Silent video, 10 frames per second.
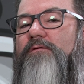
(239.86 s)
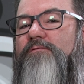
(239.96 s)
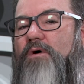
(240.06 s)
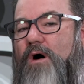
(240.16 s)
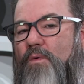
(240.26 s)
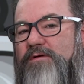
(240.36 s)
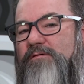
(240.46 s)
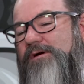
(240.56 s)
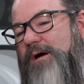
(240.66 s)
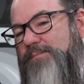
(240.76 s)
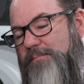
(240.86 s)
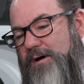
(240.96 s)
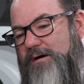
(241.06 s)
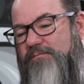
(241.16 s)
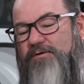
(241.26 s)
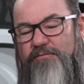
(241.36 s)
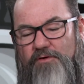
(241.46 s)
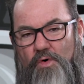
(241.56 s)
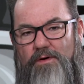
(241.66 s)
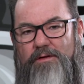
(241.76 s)
So always look up above, look for
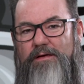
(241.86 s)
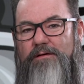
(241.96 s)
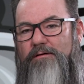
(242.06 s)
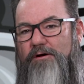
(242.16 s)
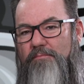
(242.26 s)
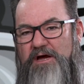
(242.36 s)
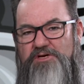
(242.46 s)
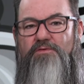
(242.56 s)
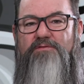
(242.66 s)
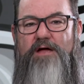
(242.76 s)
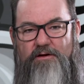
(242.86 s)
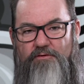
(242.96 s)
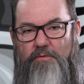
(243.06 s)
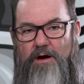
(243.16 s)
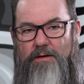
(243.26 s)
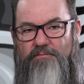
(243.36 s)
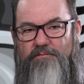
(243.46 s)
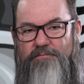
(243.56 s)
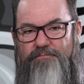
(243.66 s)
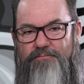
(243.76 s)
an oil leak, you know, make sure there's not other problems.